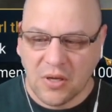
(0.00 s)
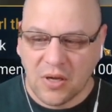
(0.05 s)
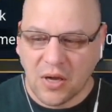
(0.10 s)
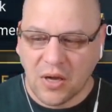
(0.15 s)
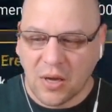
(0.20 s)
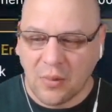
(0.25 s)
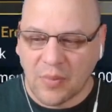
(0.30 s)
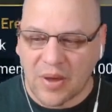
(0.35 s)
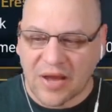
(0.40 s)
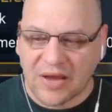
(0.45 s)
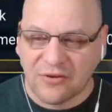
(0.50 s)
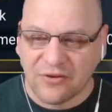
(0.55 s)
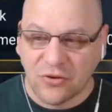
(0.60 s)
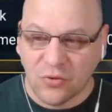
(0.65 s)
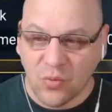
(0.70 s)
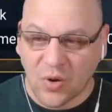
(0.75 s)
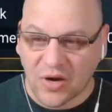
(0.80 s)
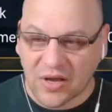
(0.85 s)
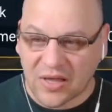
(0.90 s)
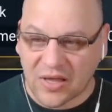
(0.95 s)
I do
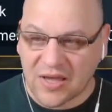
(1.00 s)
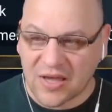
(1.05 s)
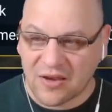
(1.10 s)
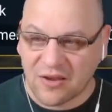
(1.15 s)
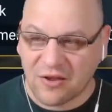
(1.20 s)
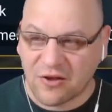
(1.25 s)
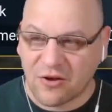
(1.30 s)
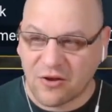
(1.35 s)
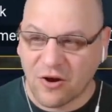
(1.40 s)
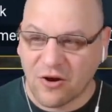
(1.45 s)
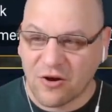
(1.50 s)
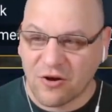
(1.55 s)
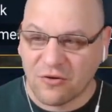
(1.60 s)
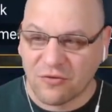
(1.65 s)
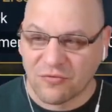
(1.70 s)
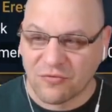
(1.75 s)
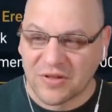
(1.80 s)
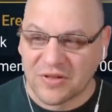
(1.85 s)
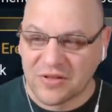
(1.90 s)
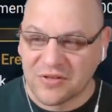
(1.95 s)
want to get
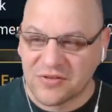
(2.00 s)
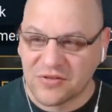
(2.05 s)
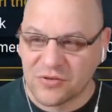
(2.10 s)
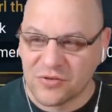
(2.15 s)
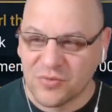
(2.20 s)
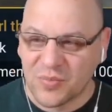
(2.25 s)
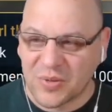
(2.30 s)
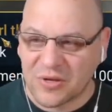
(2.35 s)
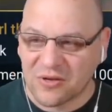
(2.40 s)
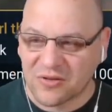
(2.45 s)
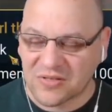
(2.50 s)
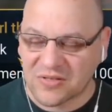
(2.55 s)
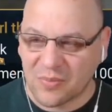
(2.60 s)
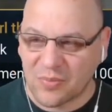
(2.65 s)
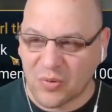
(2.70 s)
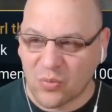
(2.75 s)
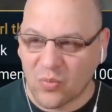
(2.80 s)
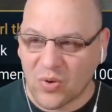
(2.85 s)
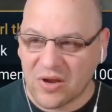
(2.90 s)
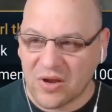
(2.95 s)
Yukari really soon because I've
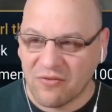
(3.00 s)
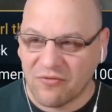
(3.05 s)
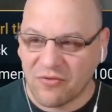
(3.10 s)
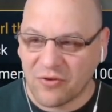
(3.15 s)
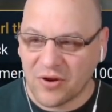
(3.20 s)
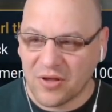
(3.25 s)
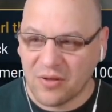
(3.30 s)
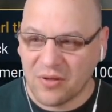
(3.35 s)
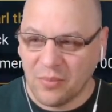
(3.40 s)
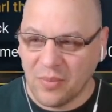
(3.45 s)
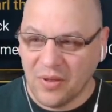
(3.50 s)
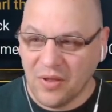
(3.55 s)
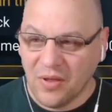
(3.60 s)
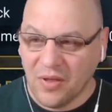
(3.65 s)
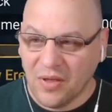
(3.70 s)
been waiting for him.